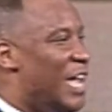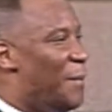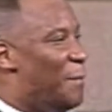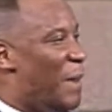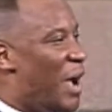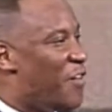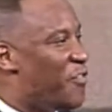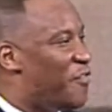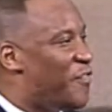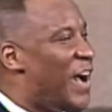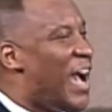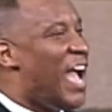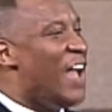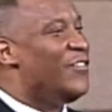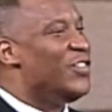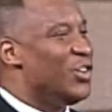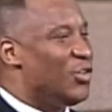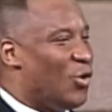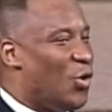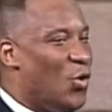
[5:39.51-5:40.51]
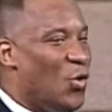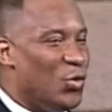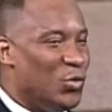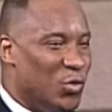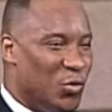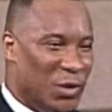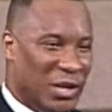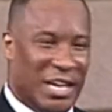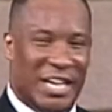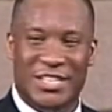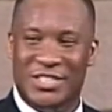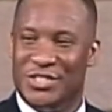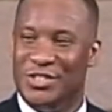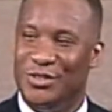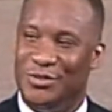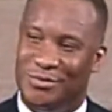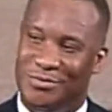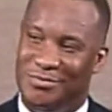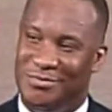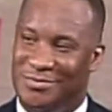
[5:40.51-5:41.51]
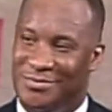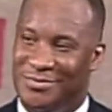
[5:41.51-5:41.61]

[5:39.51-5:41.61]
that my 5-year-old will relate to,